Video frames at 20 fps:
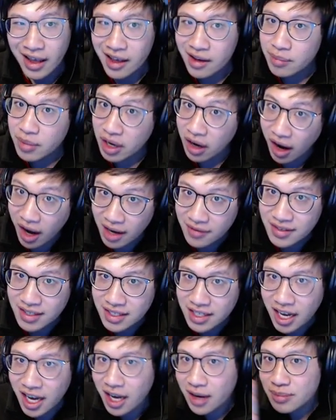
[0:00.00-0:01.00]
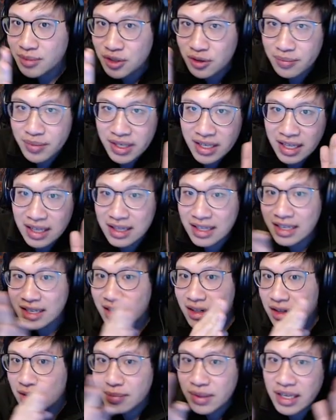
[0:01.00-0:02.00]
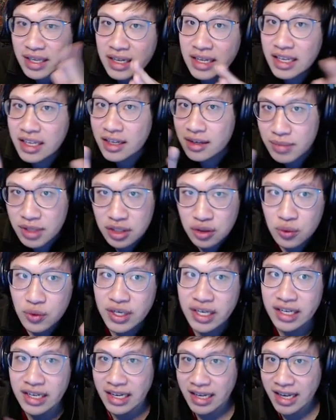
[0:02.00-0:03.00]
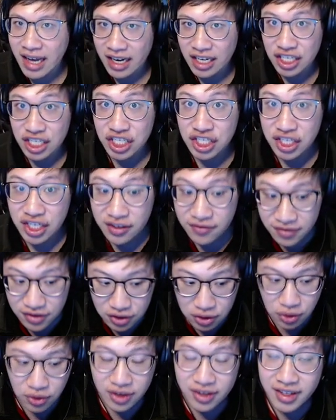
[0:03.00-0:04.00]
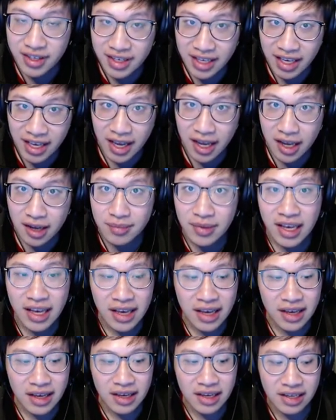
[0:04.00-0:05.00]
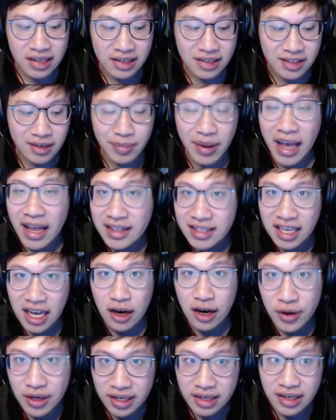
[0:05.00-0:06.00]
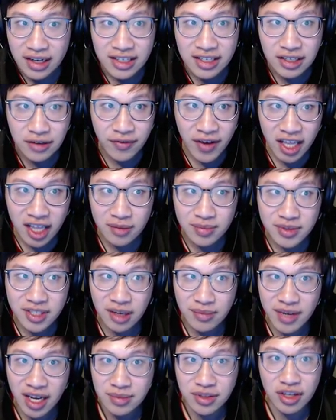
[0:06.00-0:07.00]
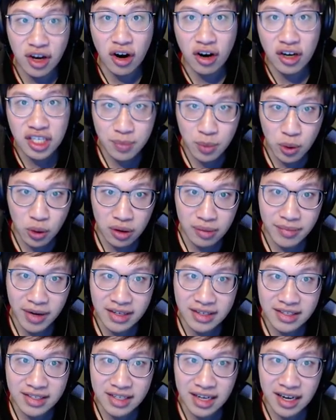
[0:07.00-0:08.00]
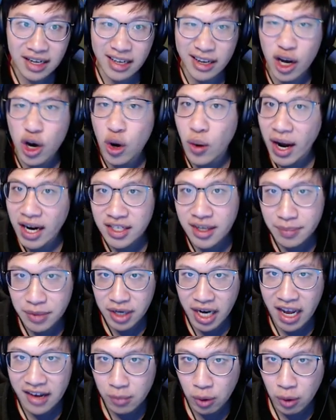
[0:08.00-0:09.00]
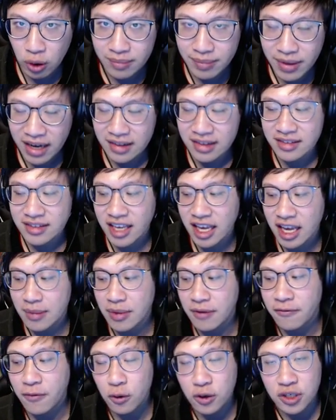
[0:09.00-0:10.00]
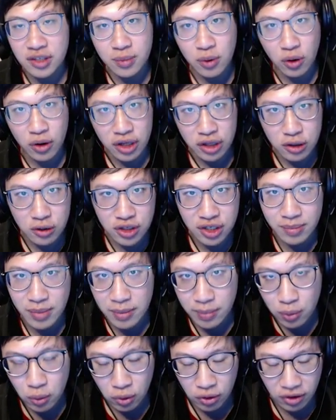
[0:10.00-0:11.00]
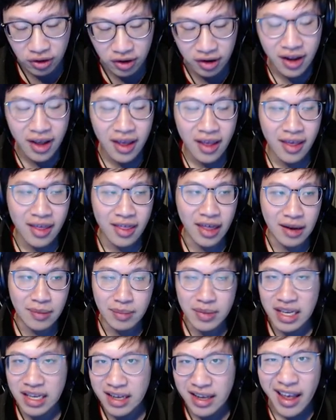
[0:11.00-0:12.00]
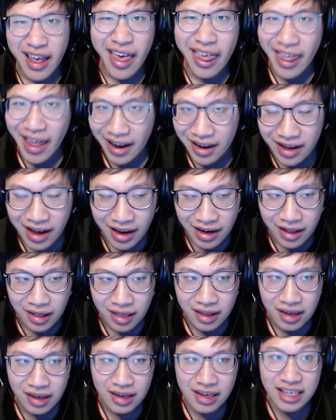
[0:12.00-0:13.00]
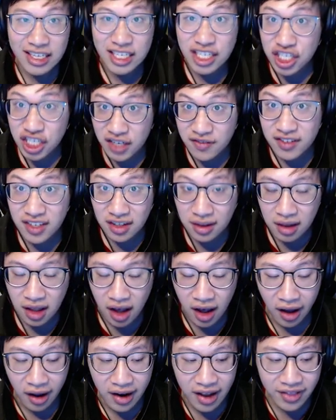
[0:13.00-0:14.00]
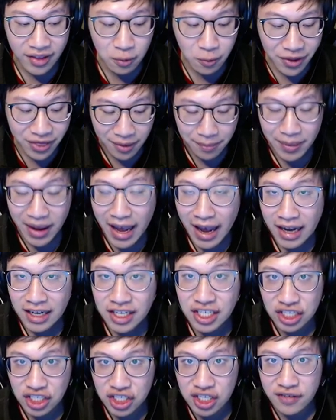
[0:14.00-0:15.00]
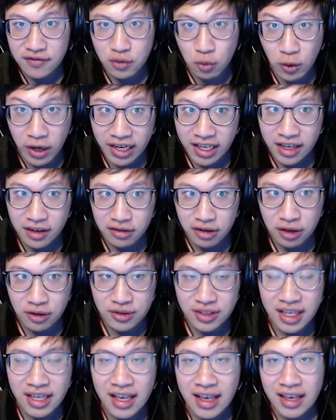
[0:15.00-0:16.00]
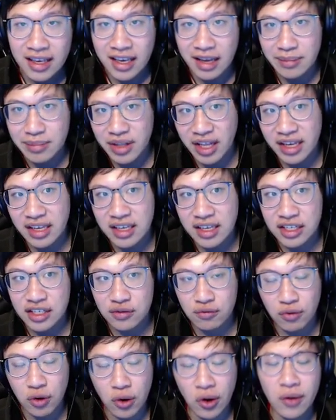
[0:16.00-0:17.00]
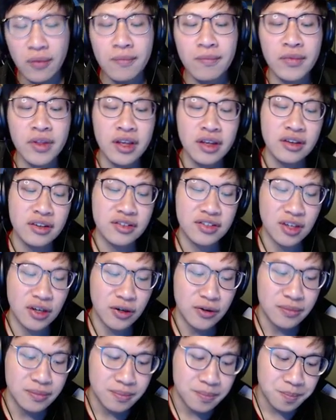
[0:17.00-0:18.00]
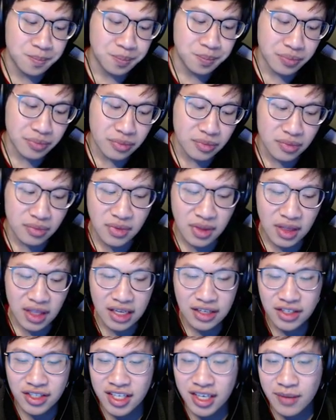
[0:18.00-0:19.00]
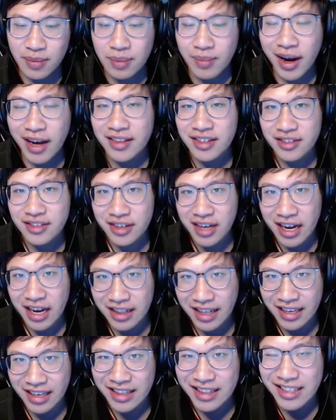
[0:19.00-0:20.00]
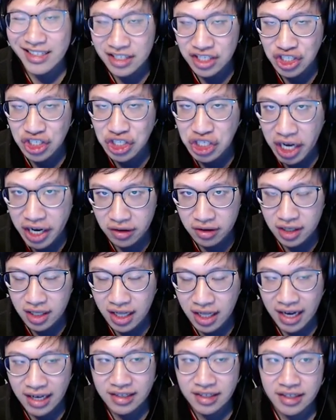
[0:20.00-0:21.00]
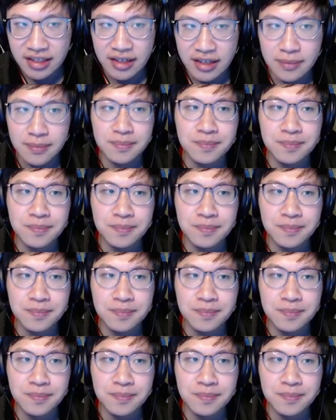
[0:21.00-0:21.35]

but oftentimes you'll be a little bit in between. It kind of shifts during the game. It depends how it develops. Sometimes the hard support might decide, like, oh, actually, I'm have more impact this game. The four support, you should be poorer than me. That kind of thing. It shifts a lot. And then with the patch, it shifts what heroes can play each role. So just keep in mind these are kind of like this general idea.